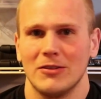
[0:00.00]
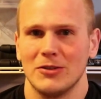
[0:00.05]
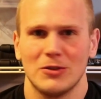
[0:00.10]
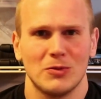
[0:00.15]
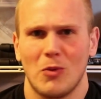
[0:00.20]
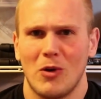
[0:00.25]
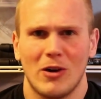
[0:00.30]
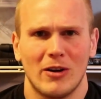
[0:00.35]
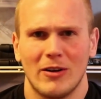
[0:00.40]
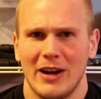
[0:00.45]

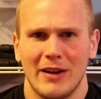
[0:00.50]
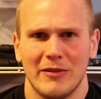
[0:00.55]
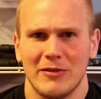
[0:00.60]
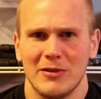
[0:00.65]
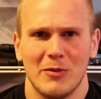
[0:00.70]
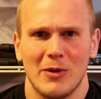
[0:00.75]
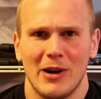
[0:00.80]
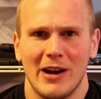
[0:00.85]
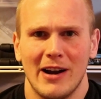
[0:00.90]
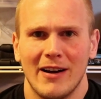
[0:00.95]
There's water
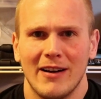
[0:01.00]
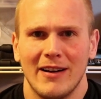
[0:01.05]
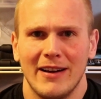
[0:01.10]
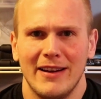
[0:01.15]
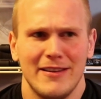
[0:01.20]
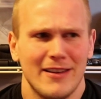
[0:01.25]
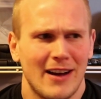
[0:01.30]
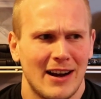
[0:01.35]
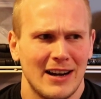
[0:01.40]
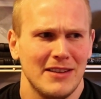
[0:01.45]
everywhere,
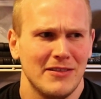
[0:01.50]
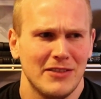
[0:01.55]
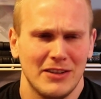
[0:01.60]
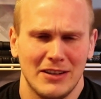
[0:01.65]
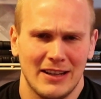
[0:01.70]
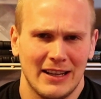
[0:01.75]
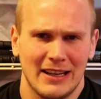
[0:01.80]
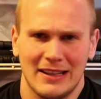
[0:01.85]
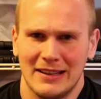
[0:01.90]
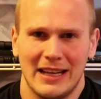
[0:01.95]
and not
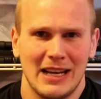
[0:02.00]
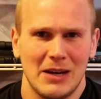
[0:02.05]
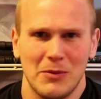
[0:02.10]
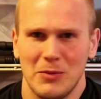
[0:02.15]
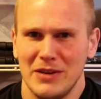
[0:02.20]
even like lake.